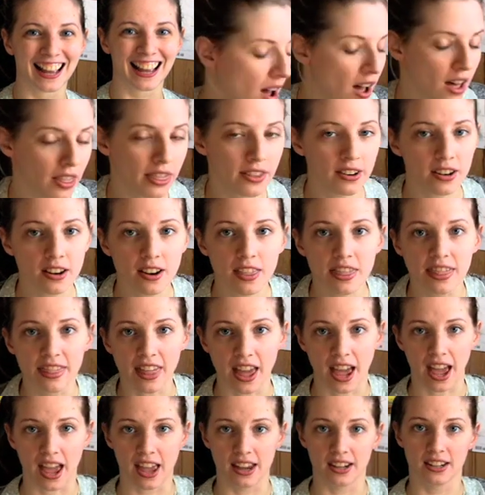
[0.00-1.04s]
Other
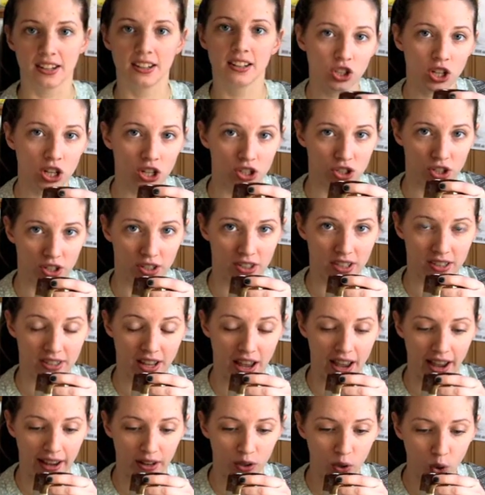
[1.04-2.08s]
than t-shirt
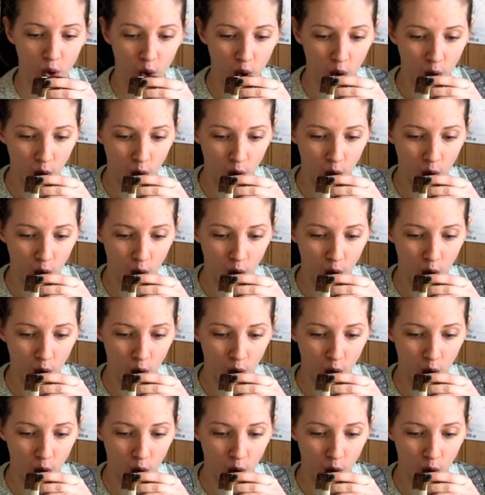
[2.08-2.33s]
design,